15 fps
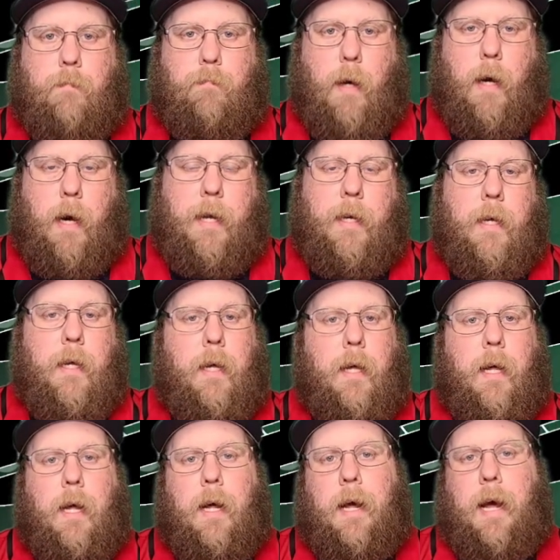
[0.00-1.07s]
But
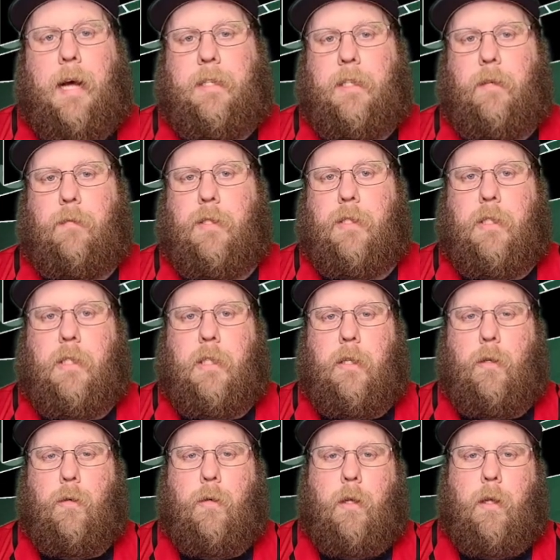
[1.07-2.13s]
as it was
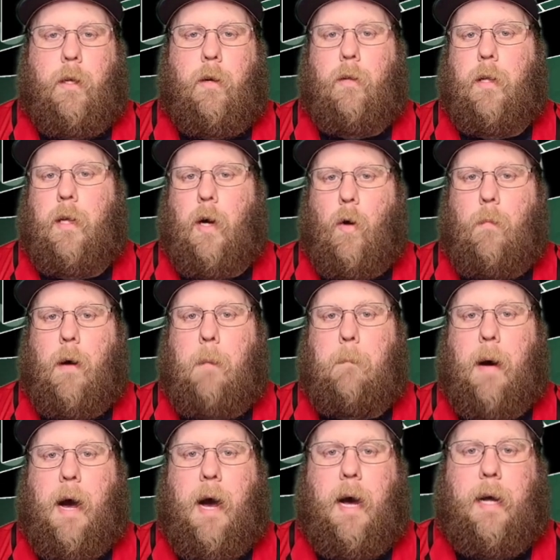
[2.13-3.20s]
still clearly on my
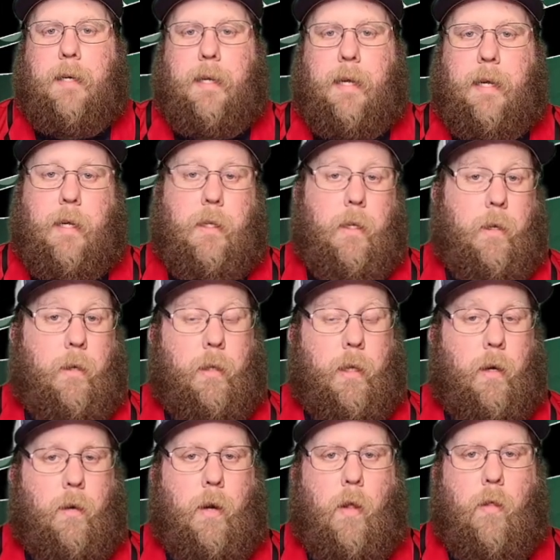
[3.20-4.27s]
mind and clearly
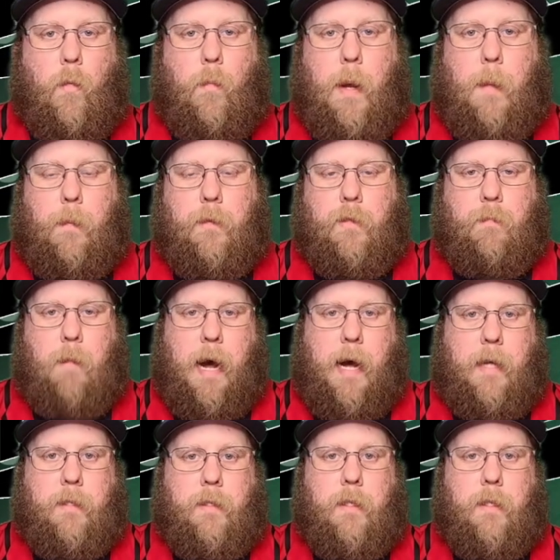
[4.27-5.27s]
on other people's minds,